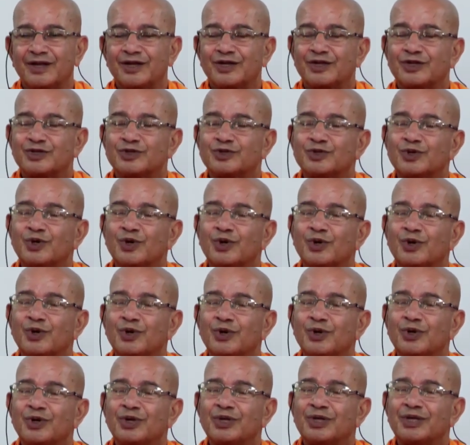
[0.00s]
So
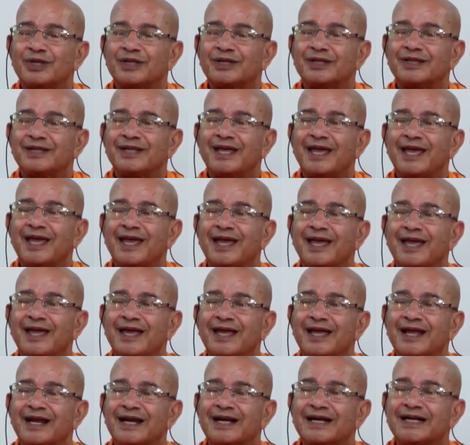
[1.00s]
they
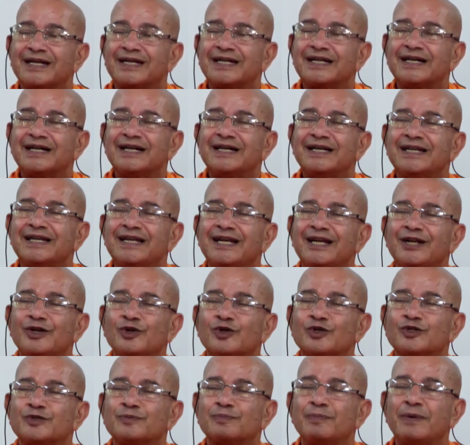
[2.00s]
turn into
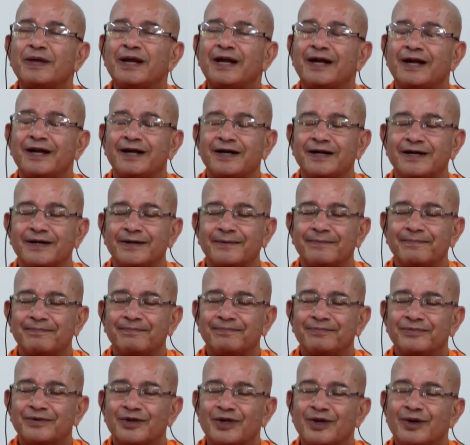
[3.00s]
spirit,
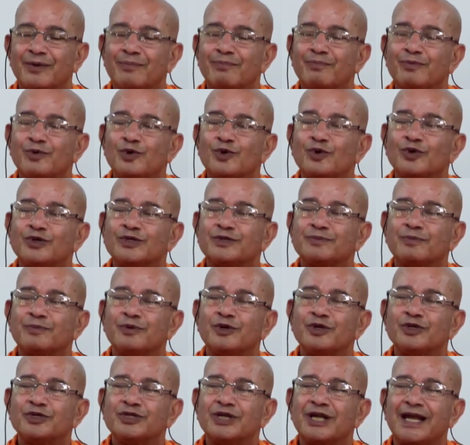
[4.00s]
pure
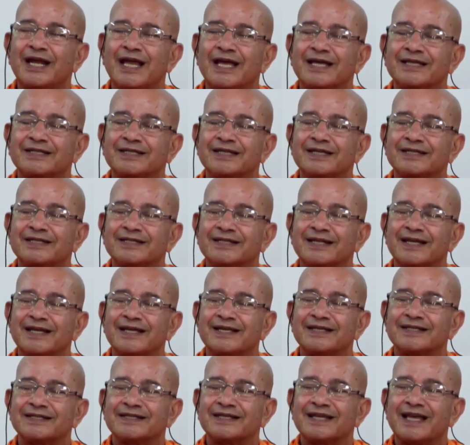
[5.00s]
spiritual
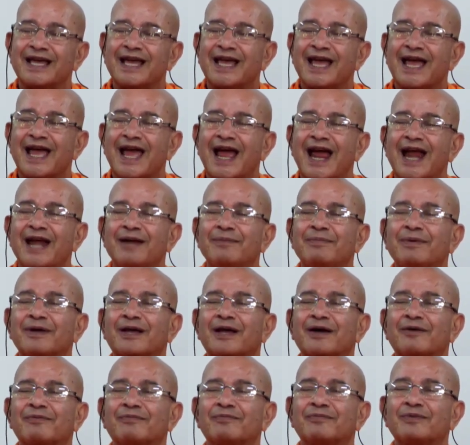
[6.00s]
existence, and
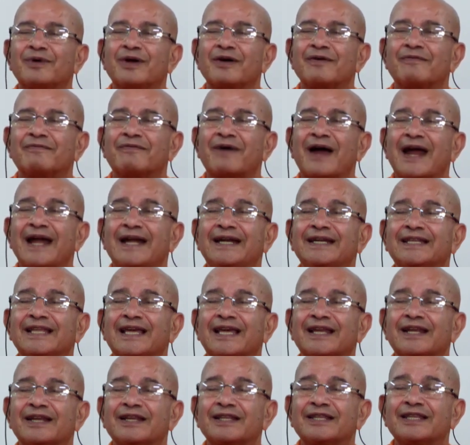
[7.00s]

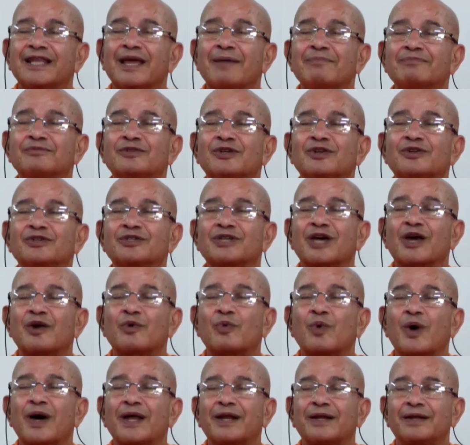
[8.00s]
find themselves are
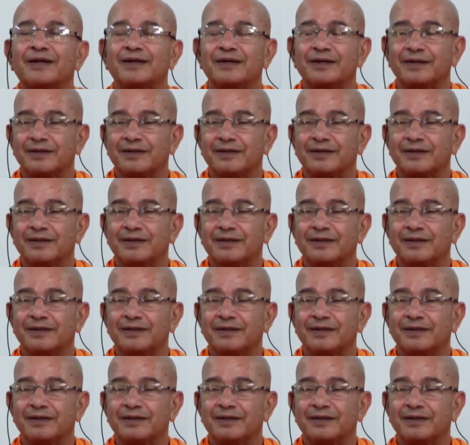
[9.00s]
one.